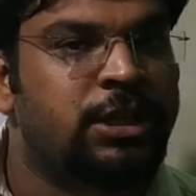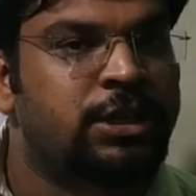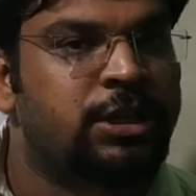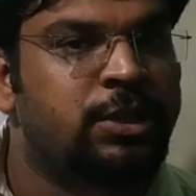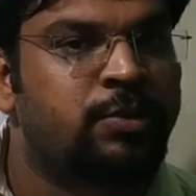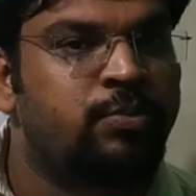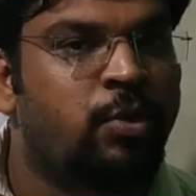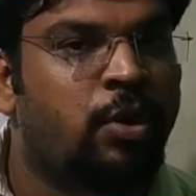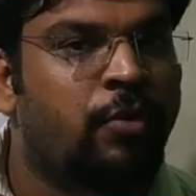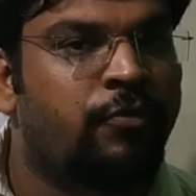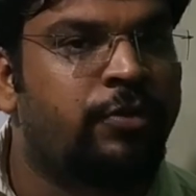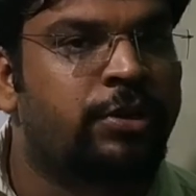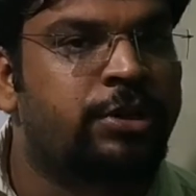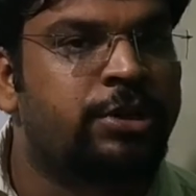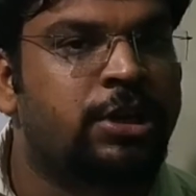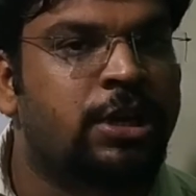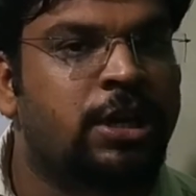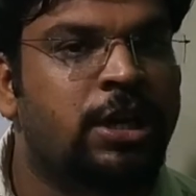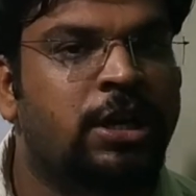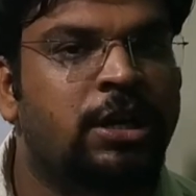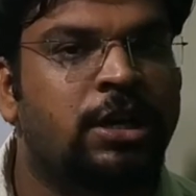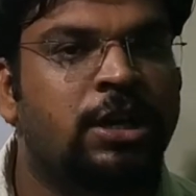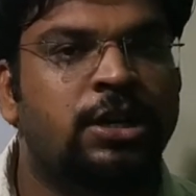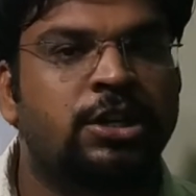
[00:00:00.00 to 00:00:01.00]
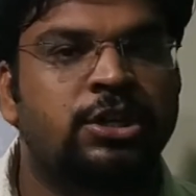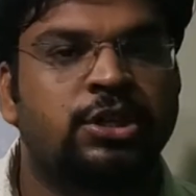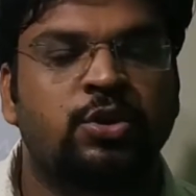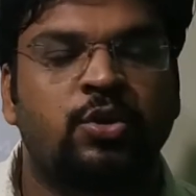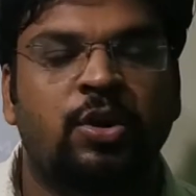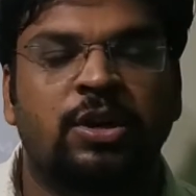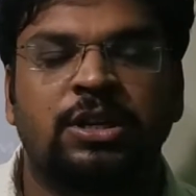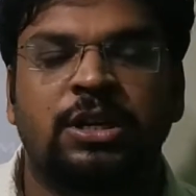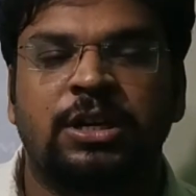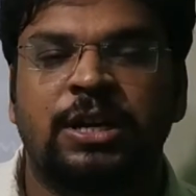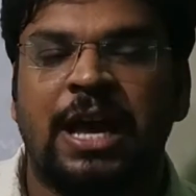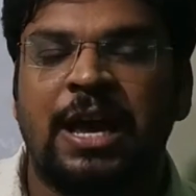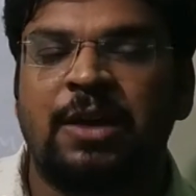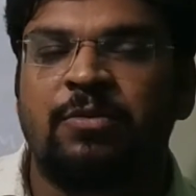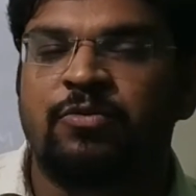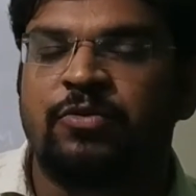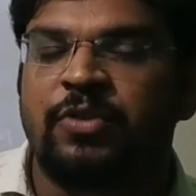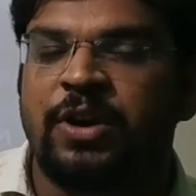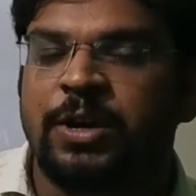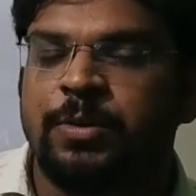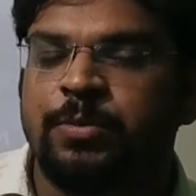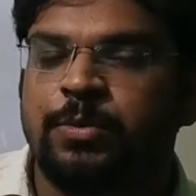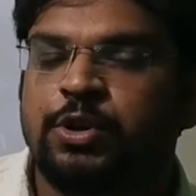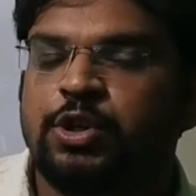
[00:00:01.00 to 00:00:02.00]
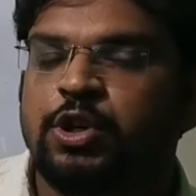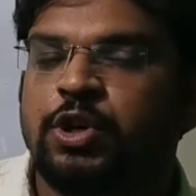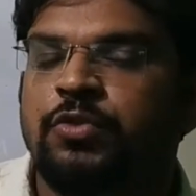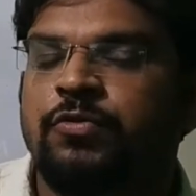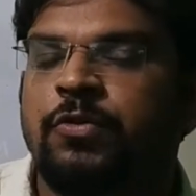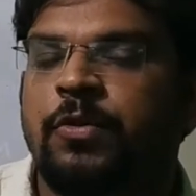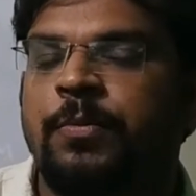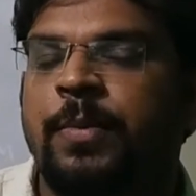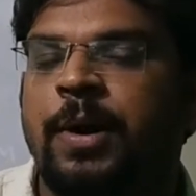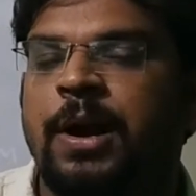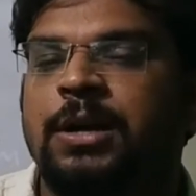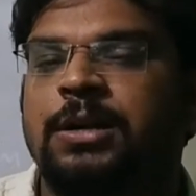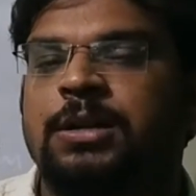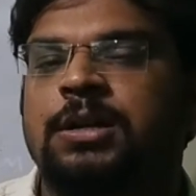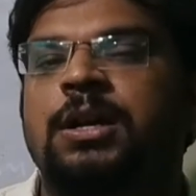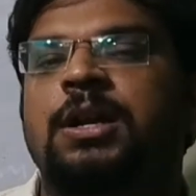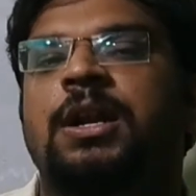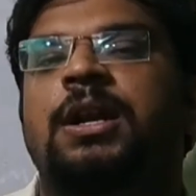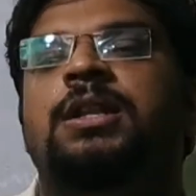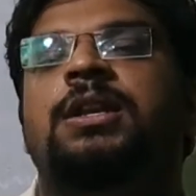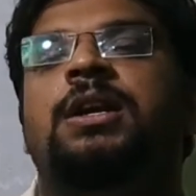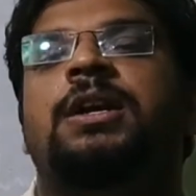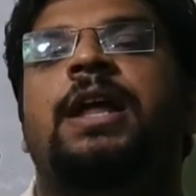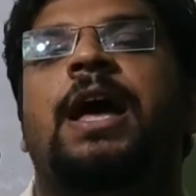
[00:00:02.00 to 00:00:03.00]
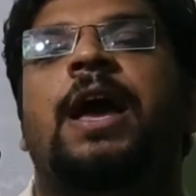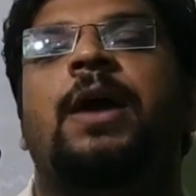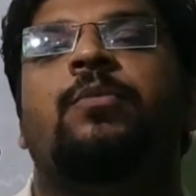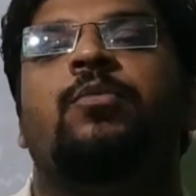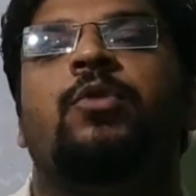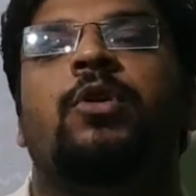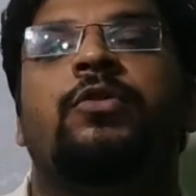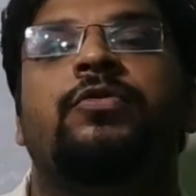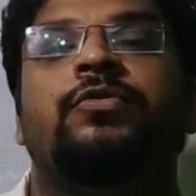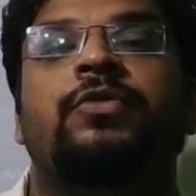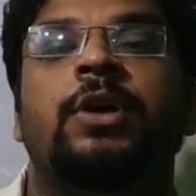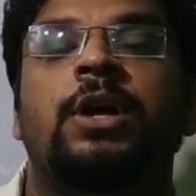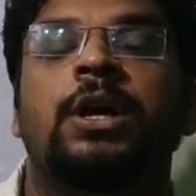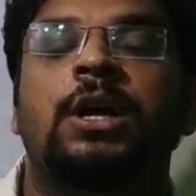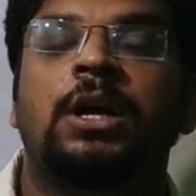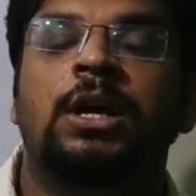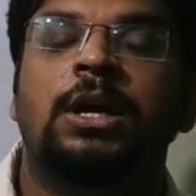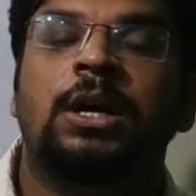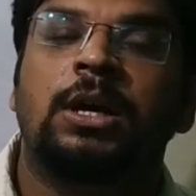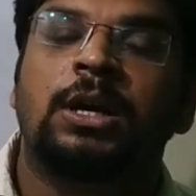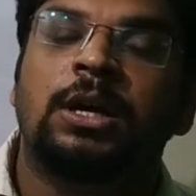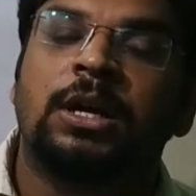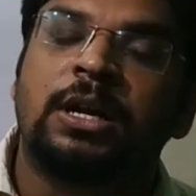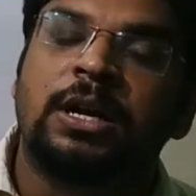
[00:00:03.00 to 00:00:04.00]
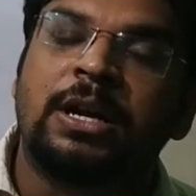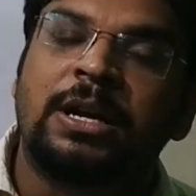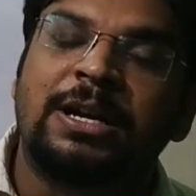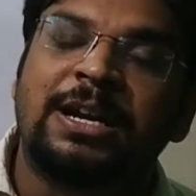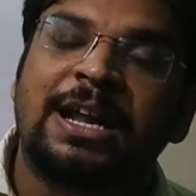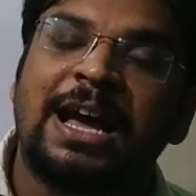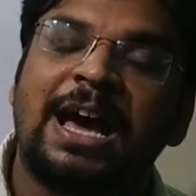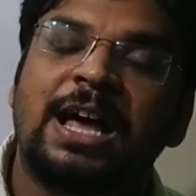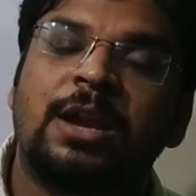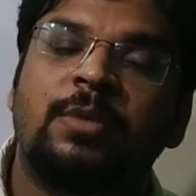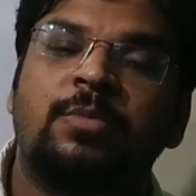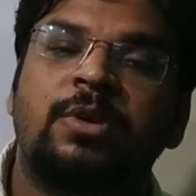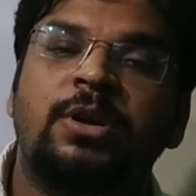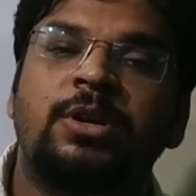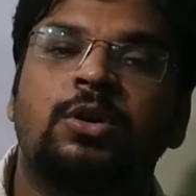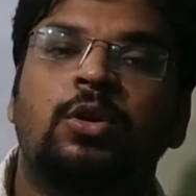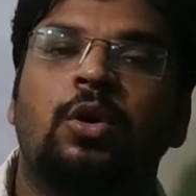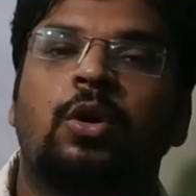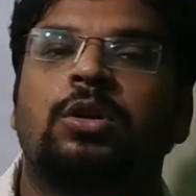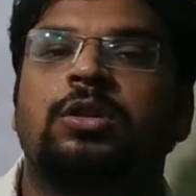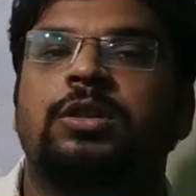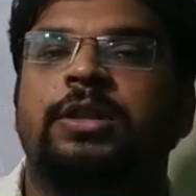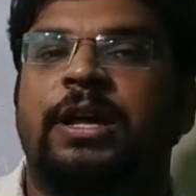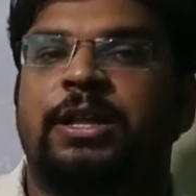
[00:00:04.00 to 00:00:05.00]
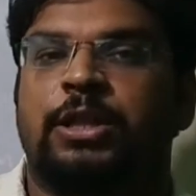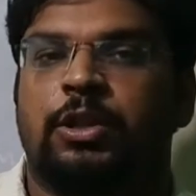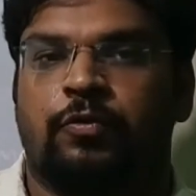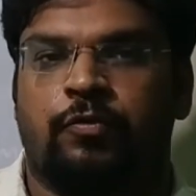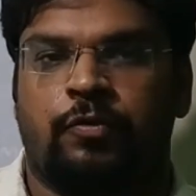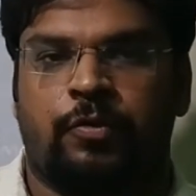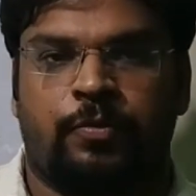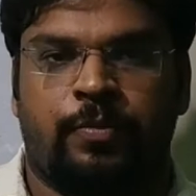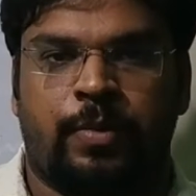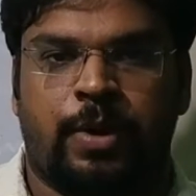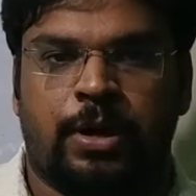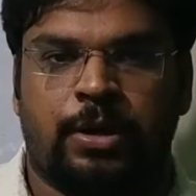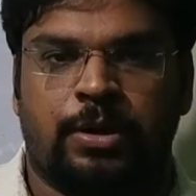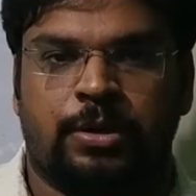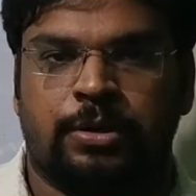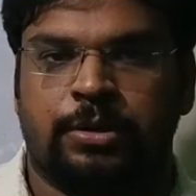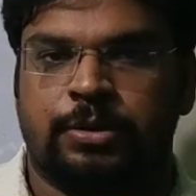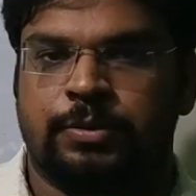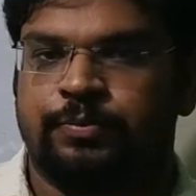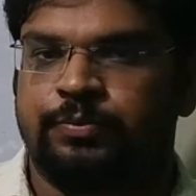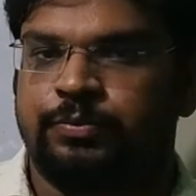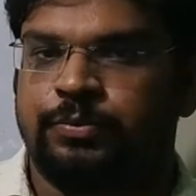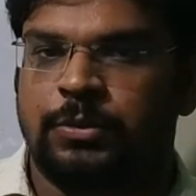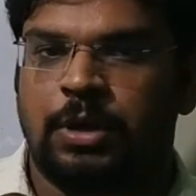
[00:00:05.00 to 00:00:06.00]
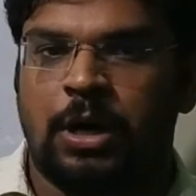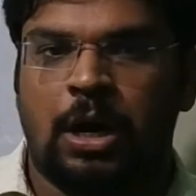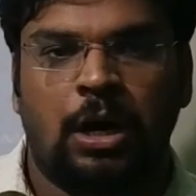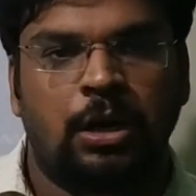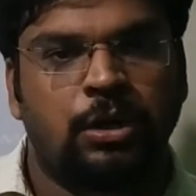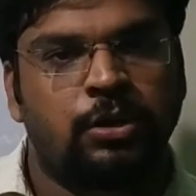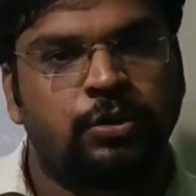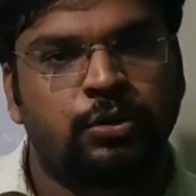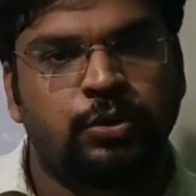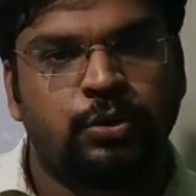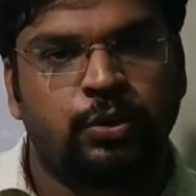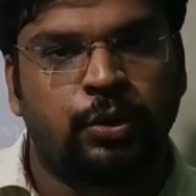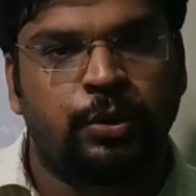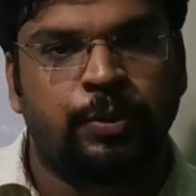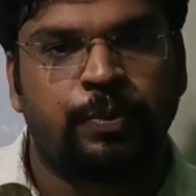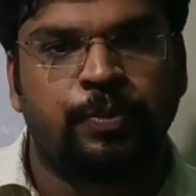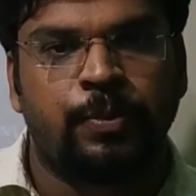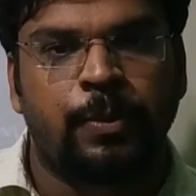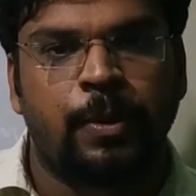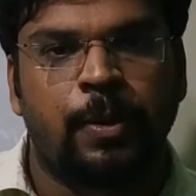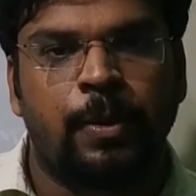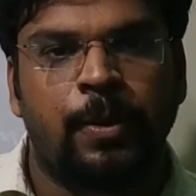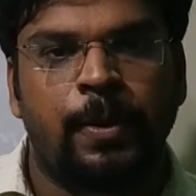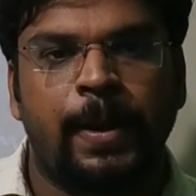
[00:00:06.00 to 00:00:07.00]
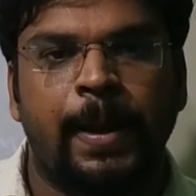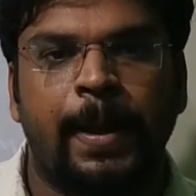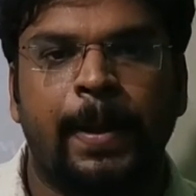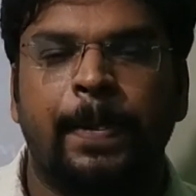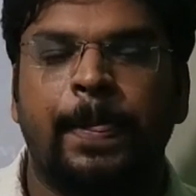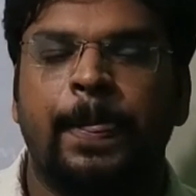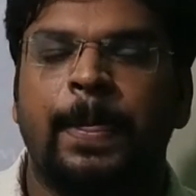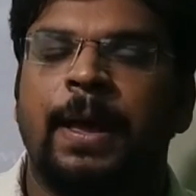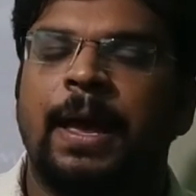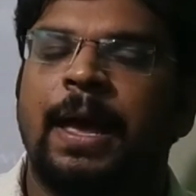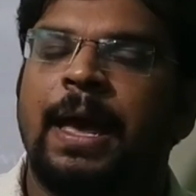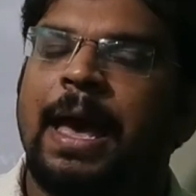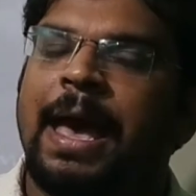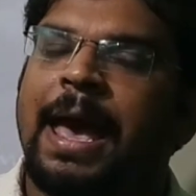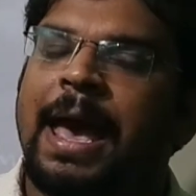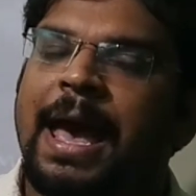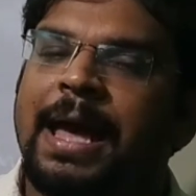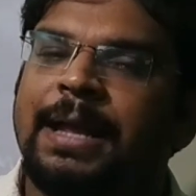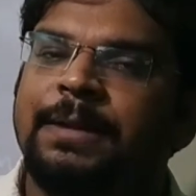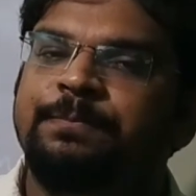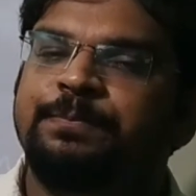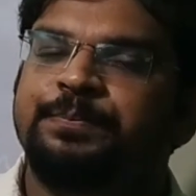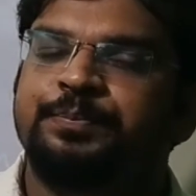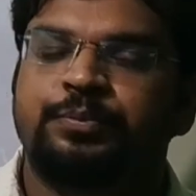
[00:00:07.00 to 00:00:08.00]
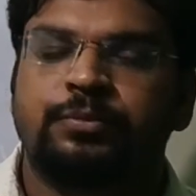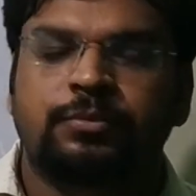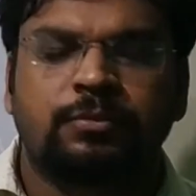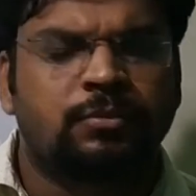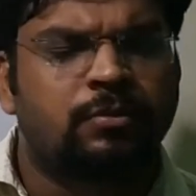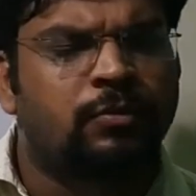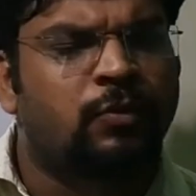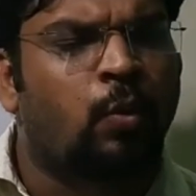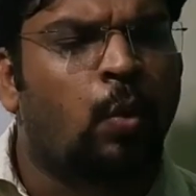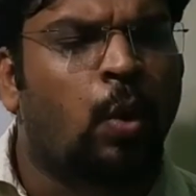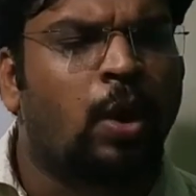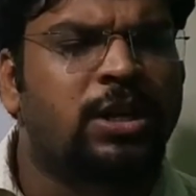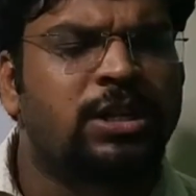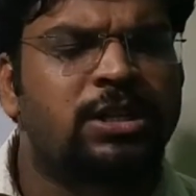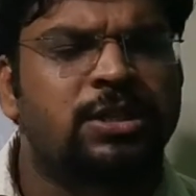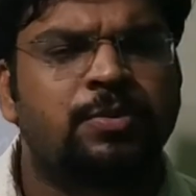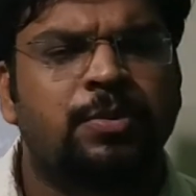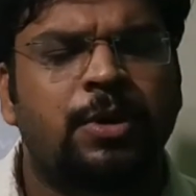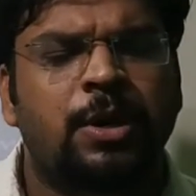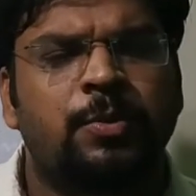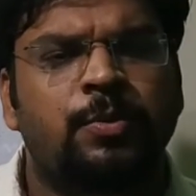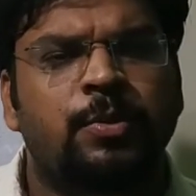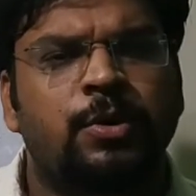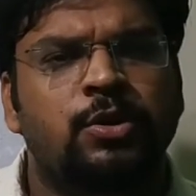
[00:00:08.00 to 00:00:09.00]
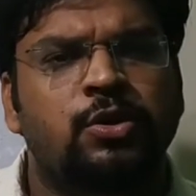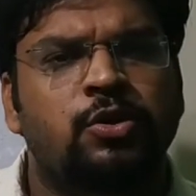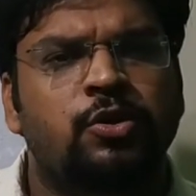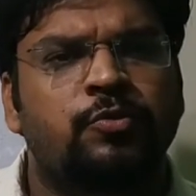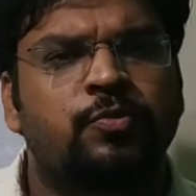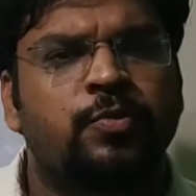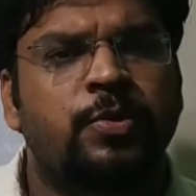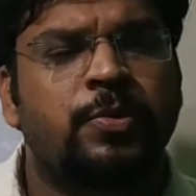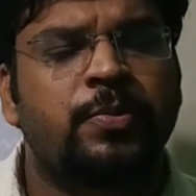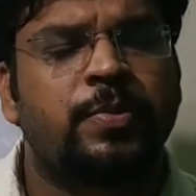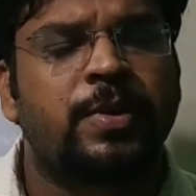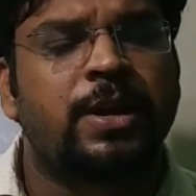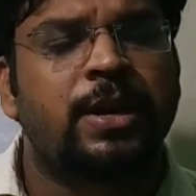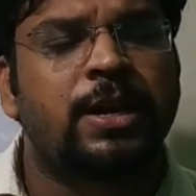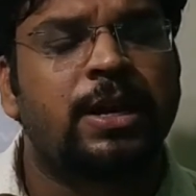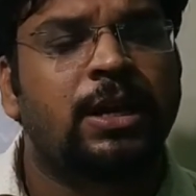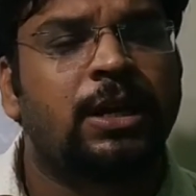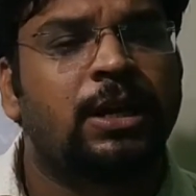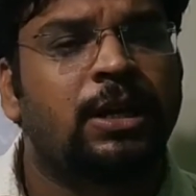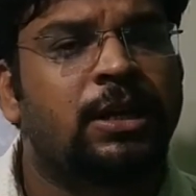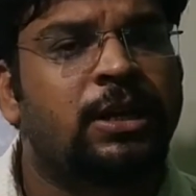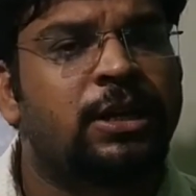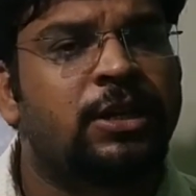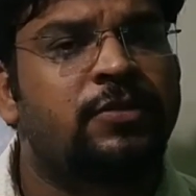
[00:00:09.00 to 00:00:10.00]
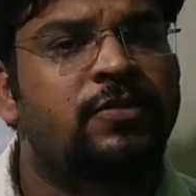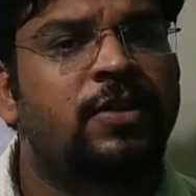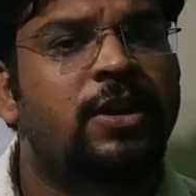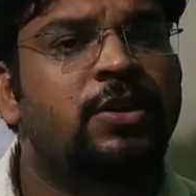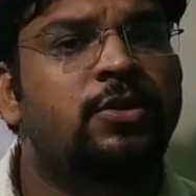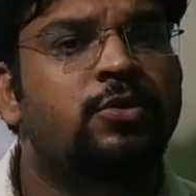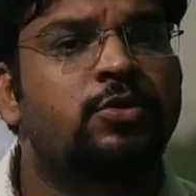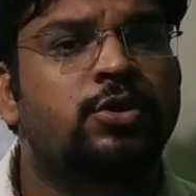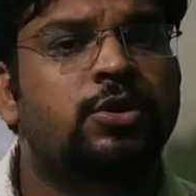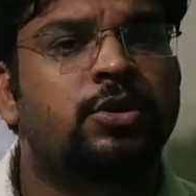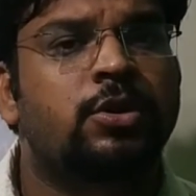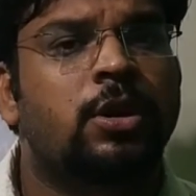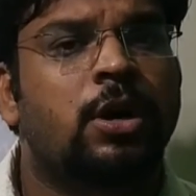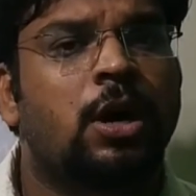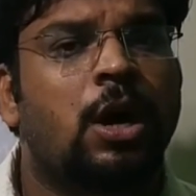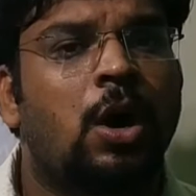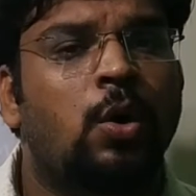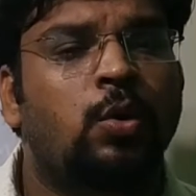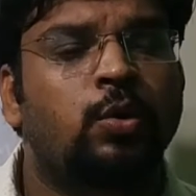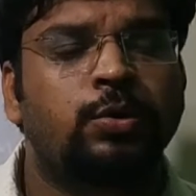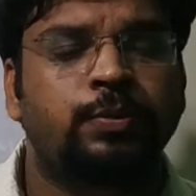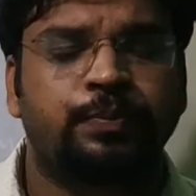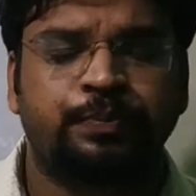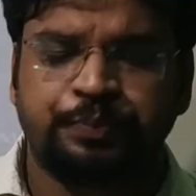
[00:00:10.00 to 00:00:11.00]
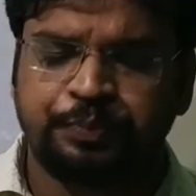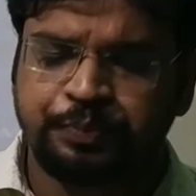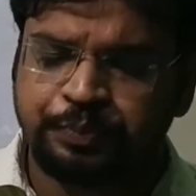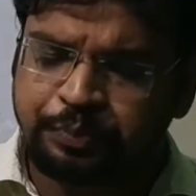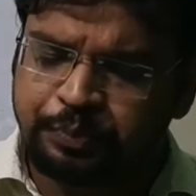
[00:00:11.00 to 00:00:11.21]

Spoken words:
in profit sharing ratio, at the time of admission of a partner, at the time of retirement or death of a partner. Understood? Okay. And what is the purpose of preparing revaluation account?